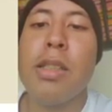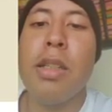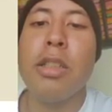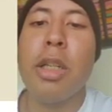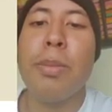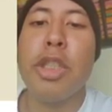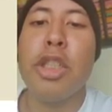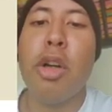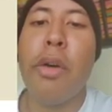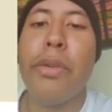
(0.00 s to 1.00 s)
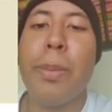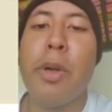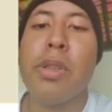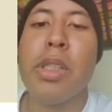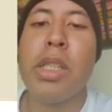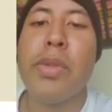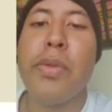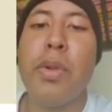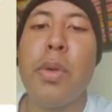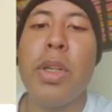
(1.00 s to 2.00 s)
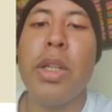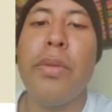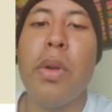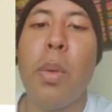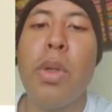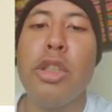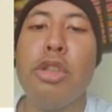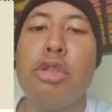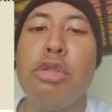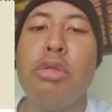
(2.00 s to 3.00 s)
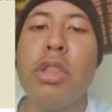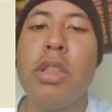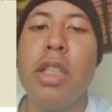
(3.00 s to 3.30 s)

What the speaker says: the temperature of a process fluid flowing through